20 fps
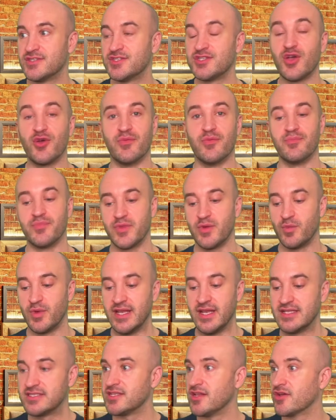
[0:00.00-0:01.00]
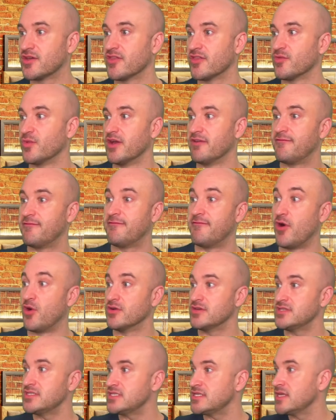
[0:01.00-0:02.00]
So, we need to look at the word
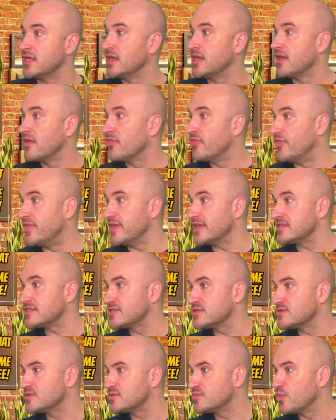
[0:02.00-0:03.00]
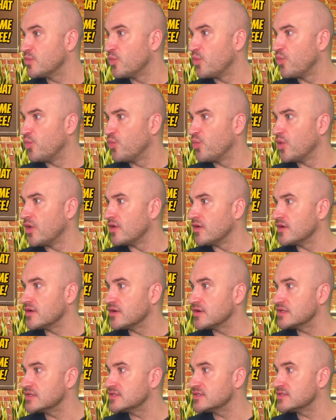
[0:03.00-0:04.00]
fond. This
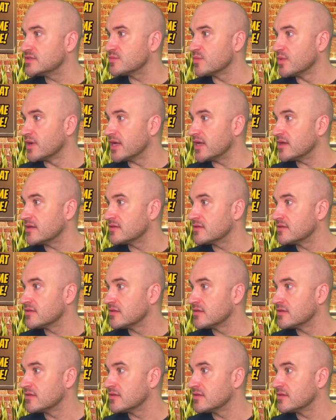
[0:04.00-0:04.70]
was where?